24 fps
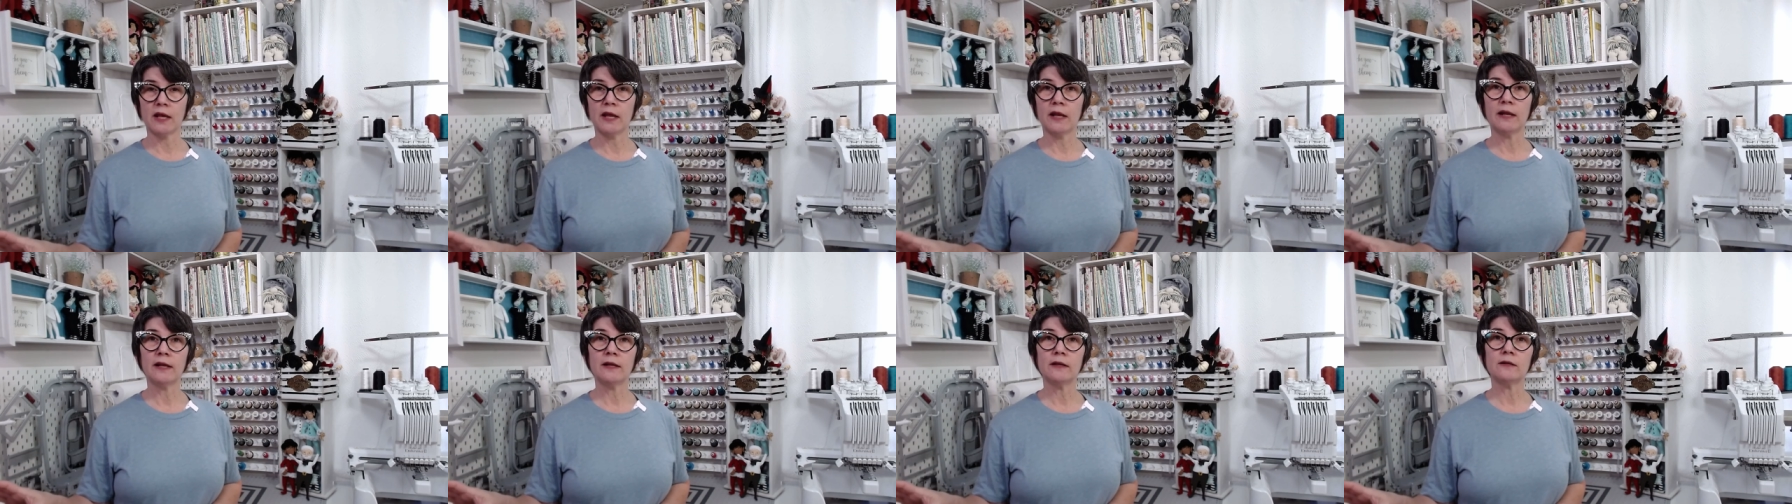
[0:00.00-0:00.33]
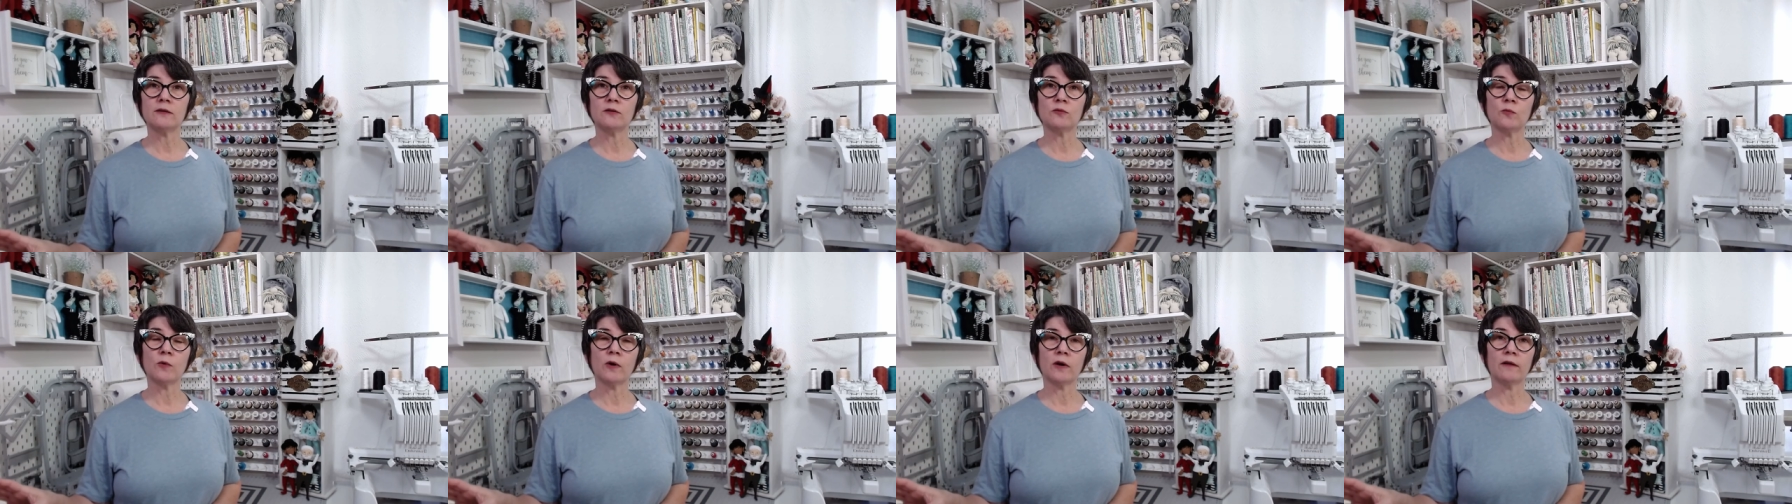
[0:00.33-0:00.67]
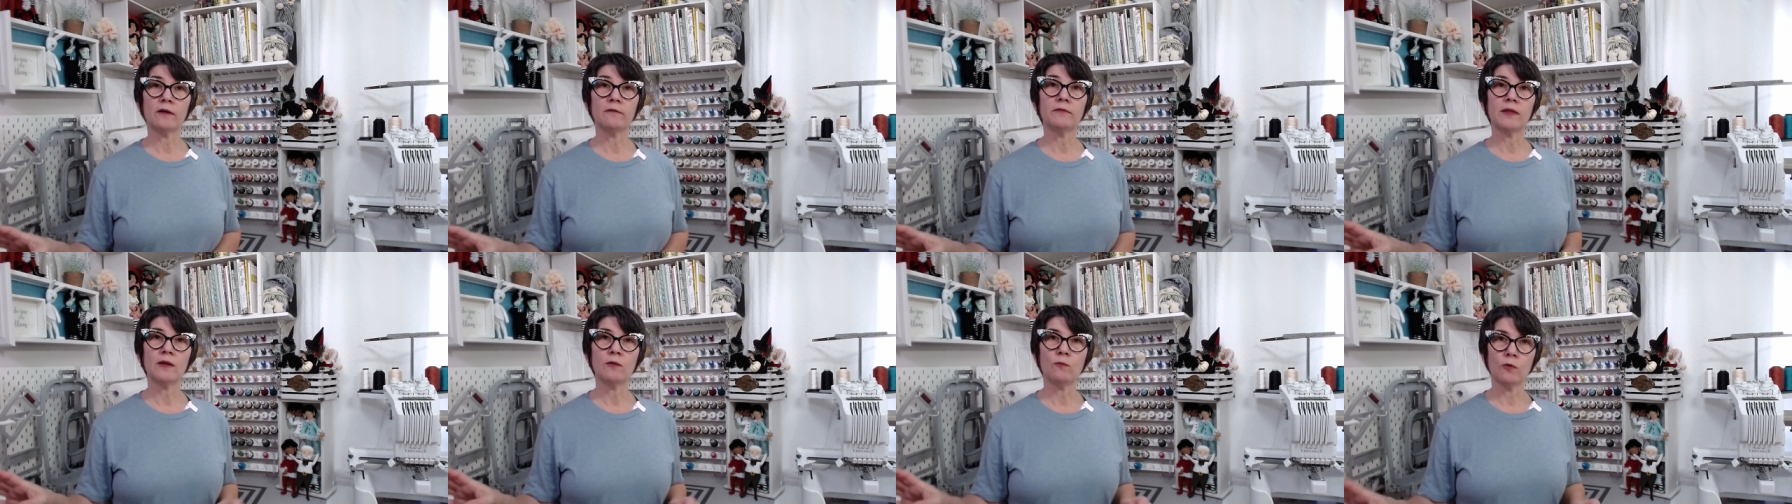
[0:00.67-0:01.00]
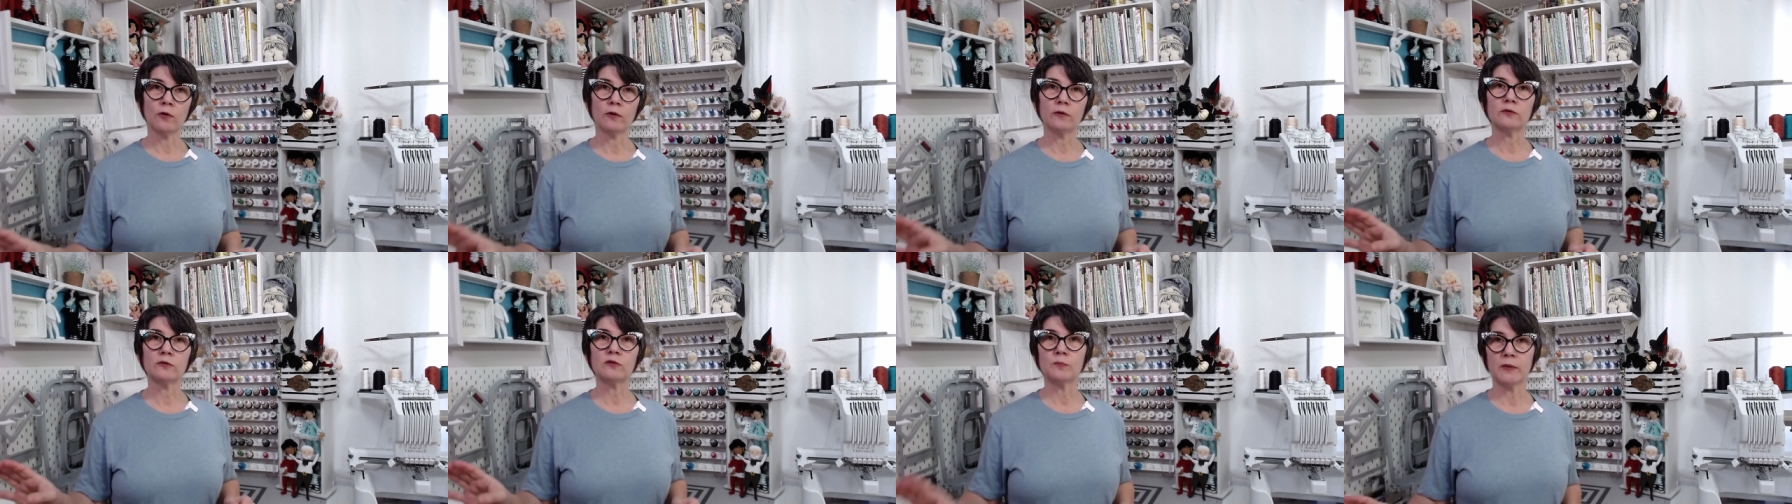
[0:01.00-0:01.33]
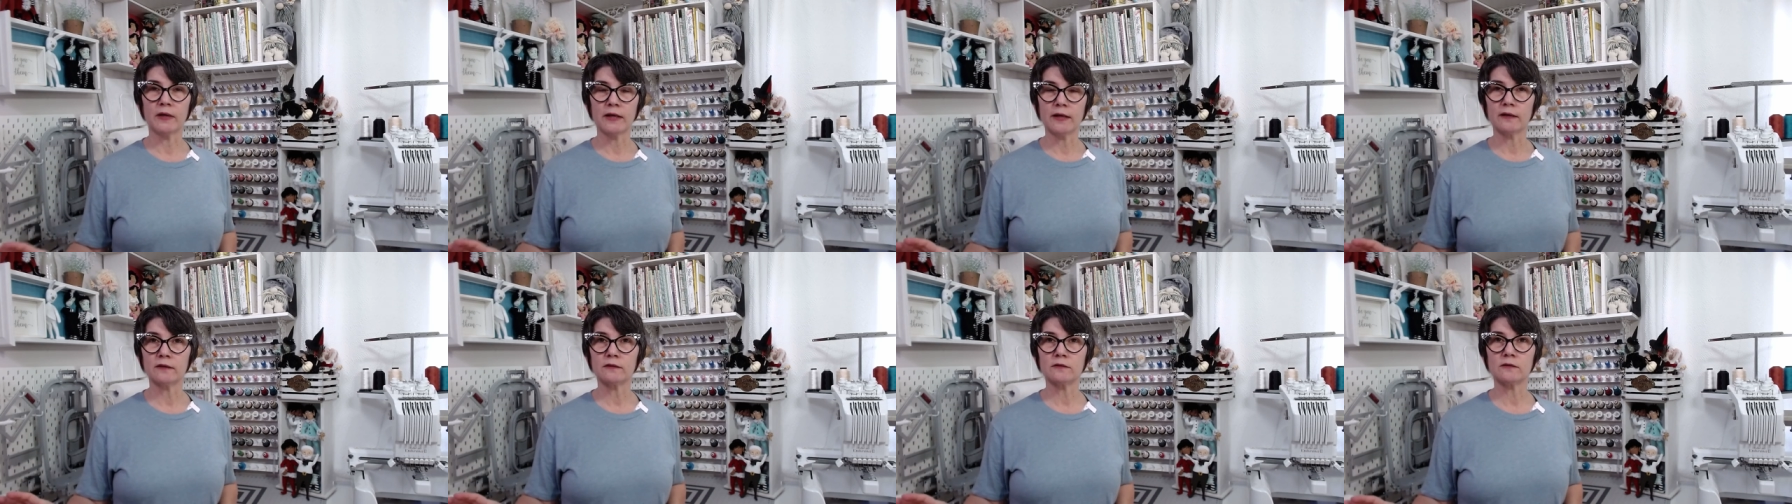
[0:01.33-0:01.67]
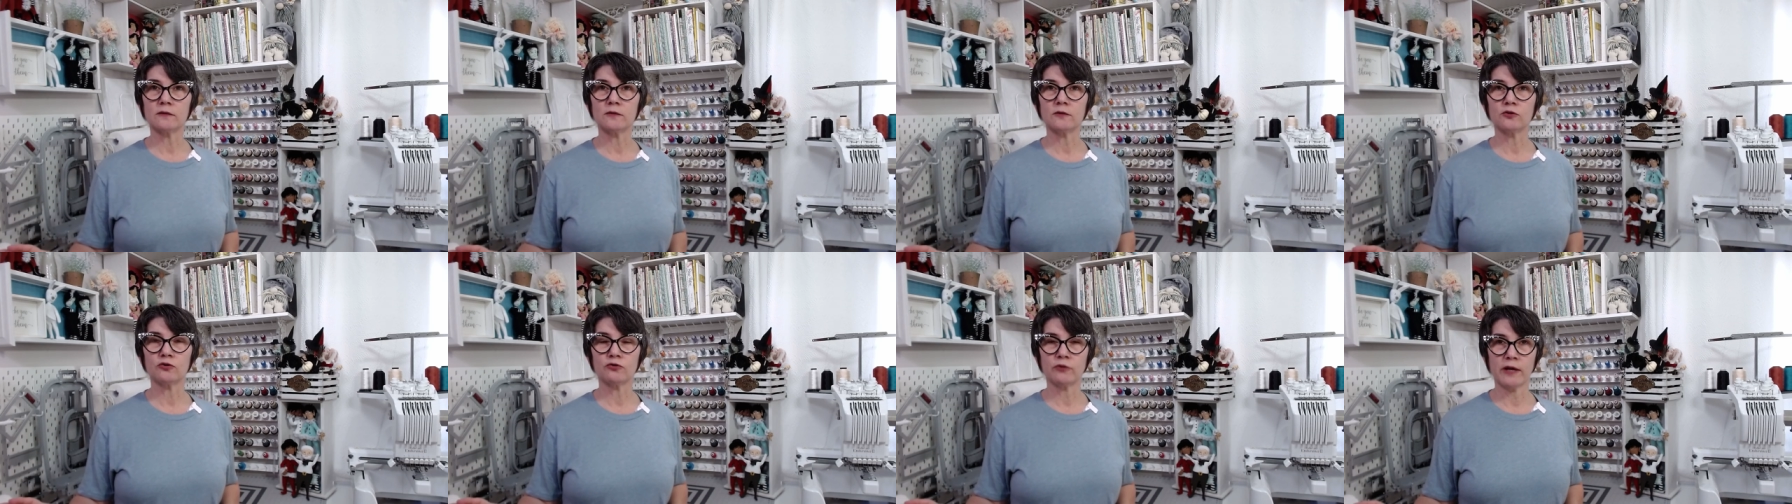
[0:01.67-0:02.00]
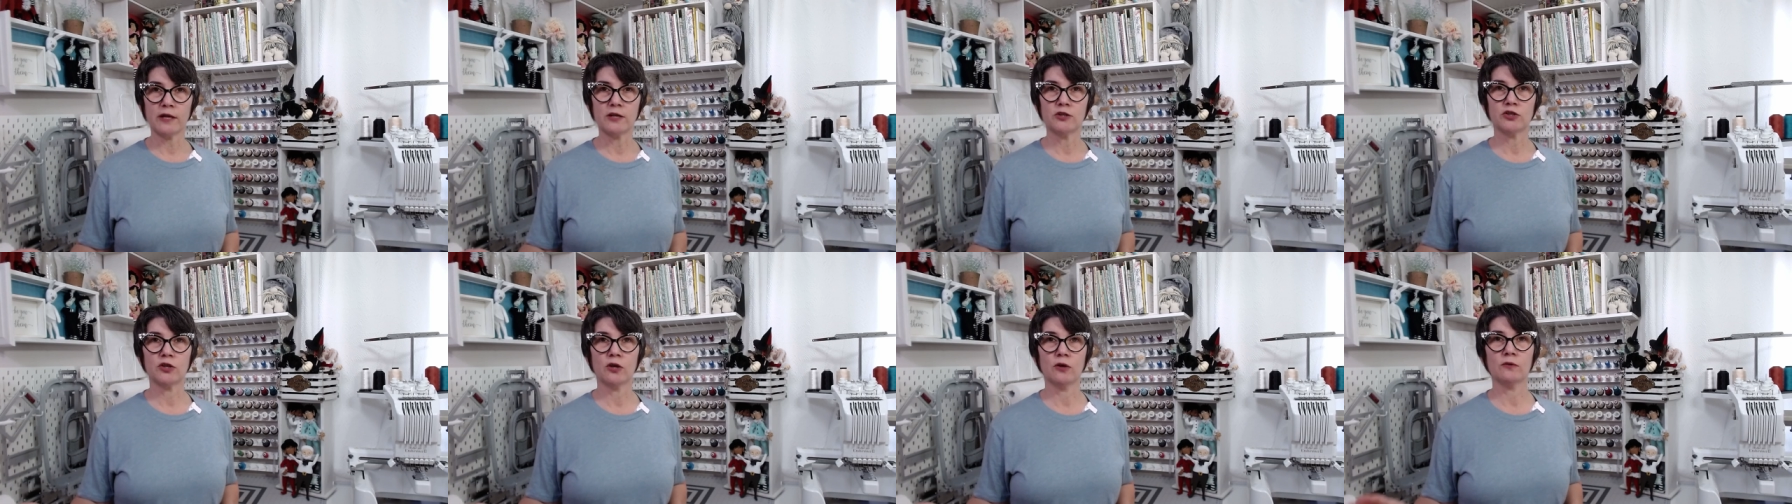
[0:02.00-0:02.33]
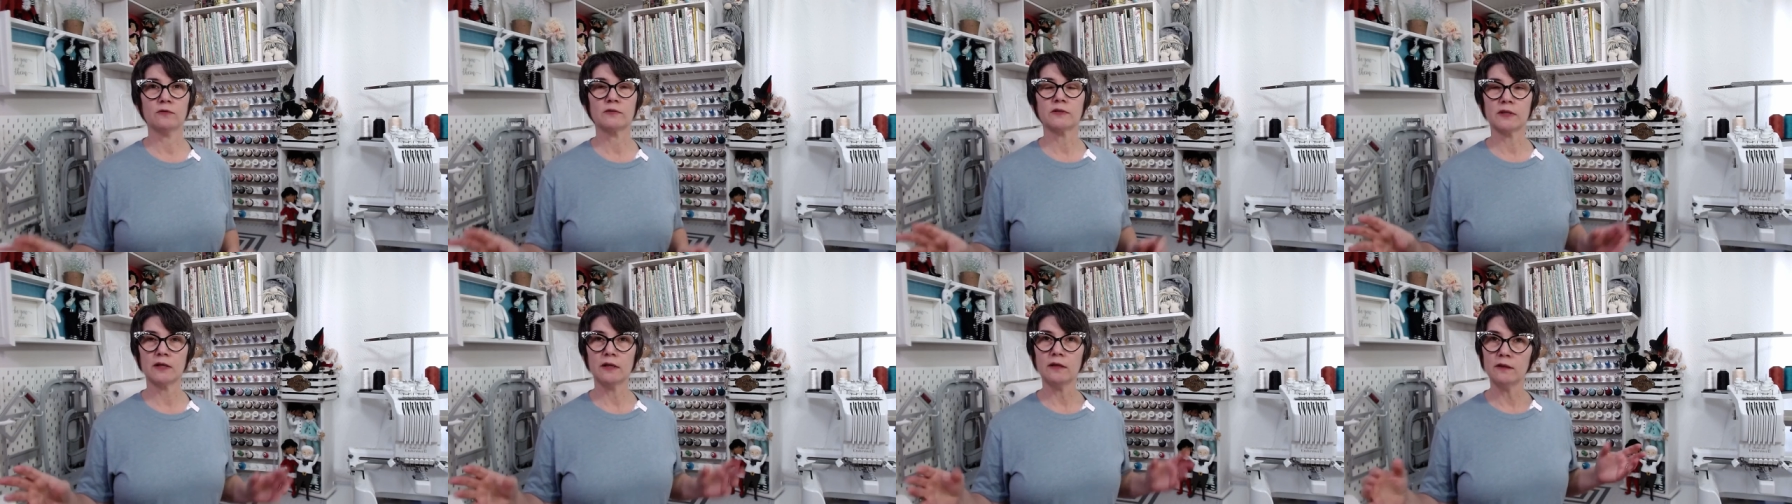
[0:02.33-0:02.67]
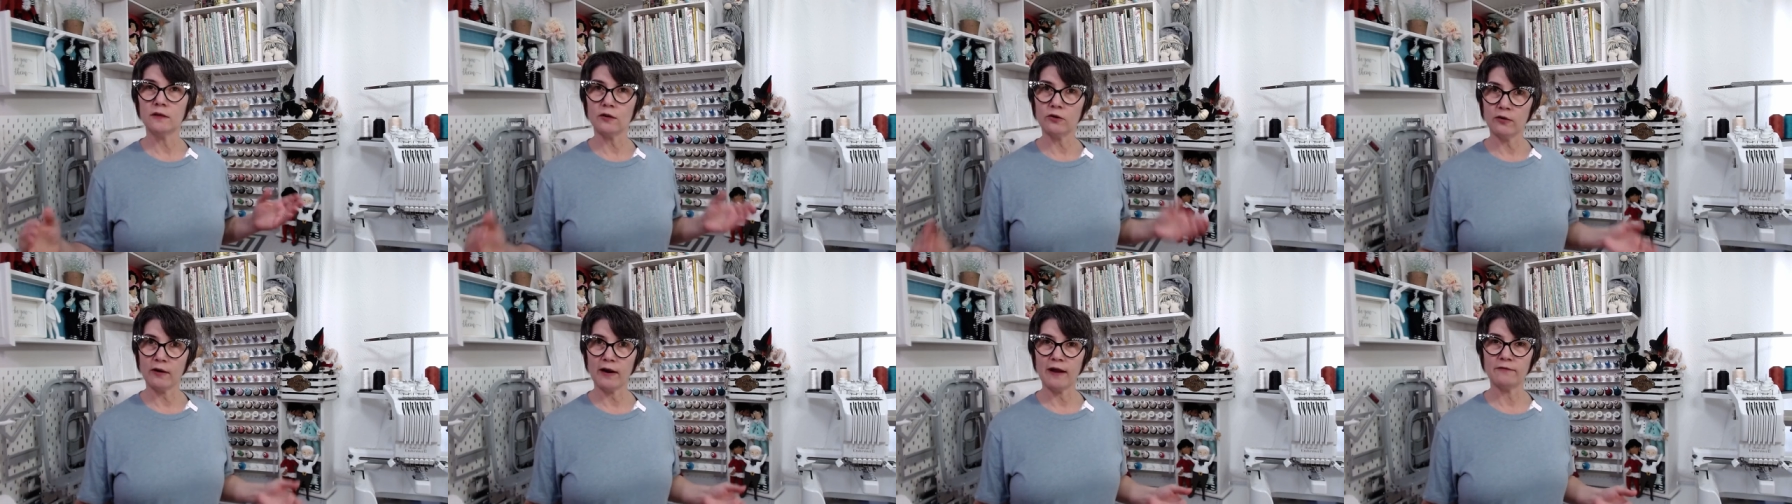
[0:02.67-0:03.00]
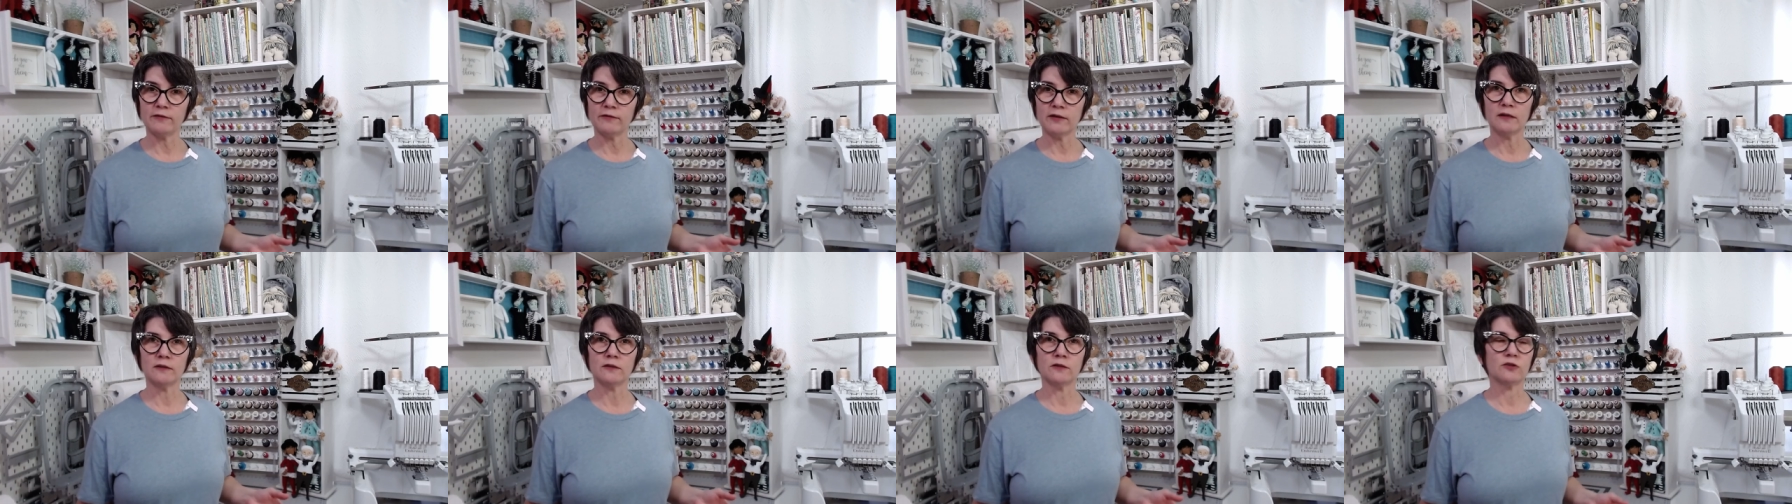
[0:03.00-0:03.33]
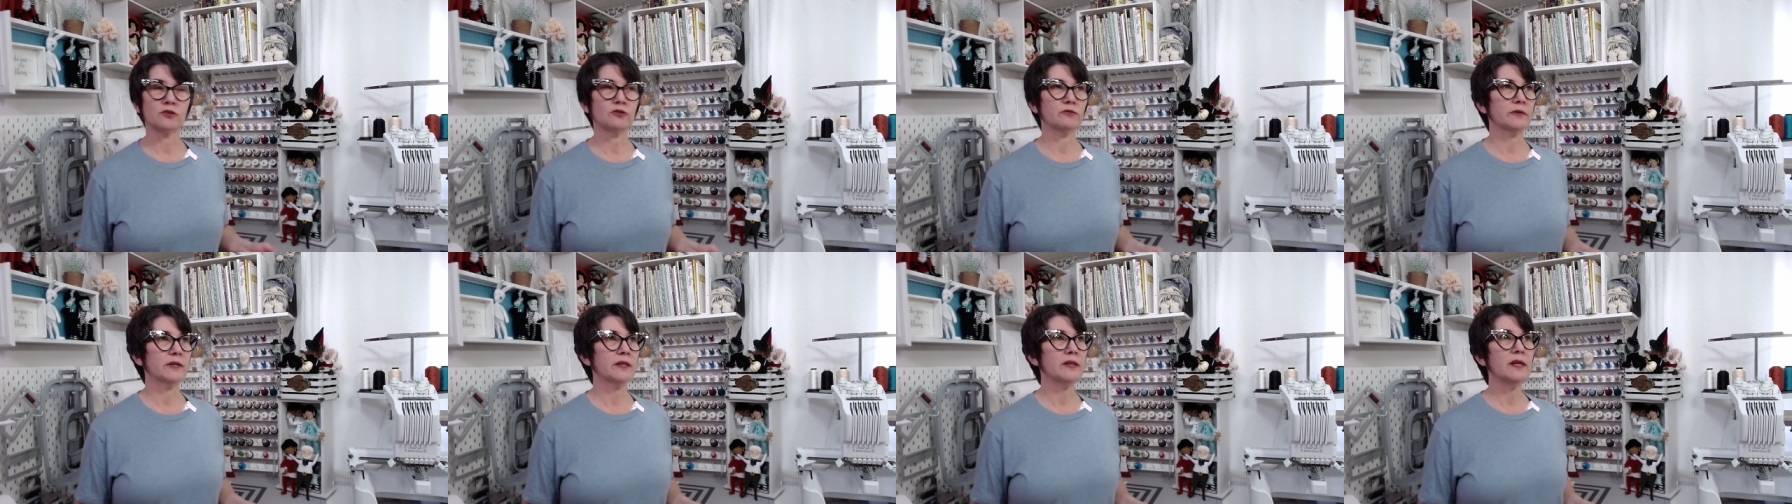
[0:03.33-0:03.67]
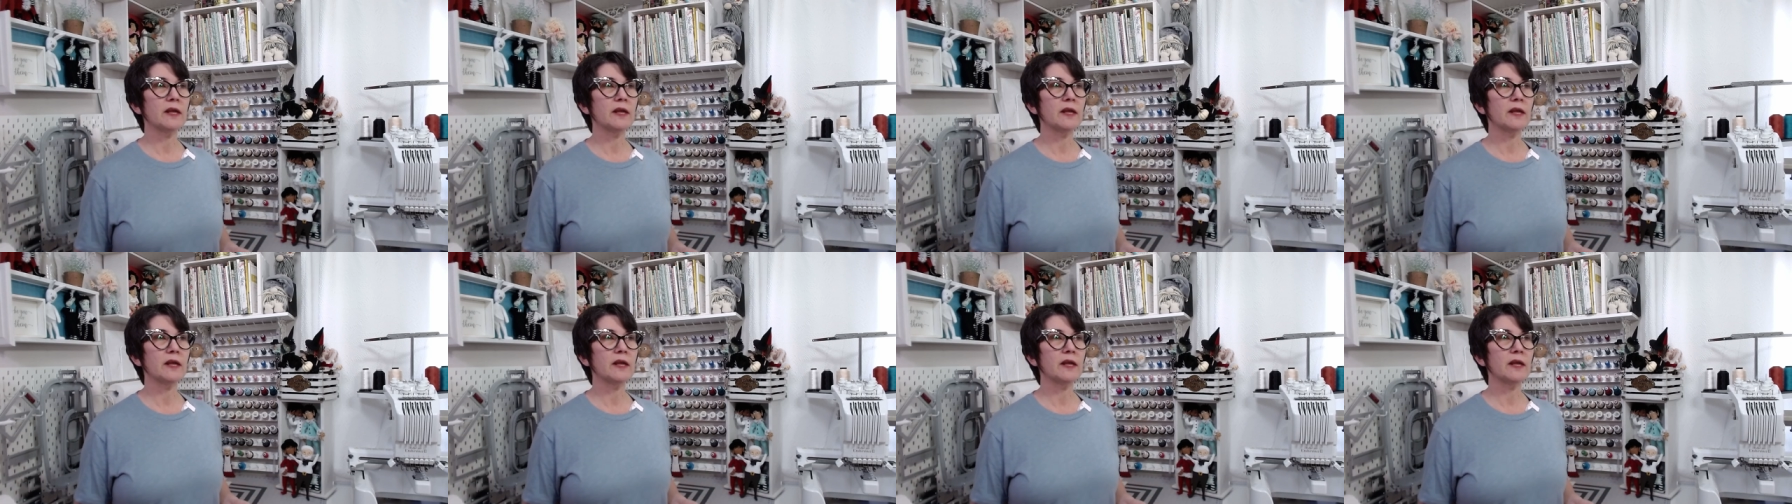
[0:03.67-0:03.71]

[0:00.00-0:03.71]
and it is one of the world's biggest trade shows in the craft industry.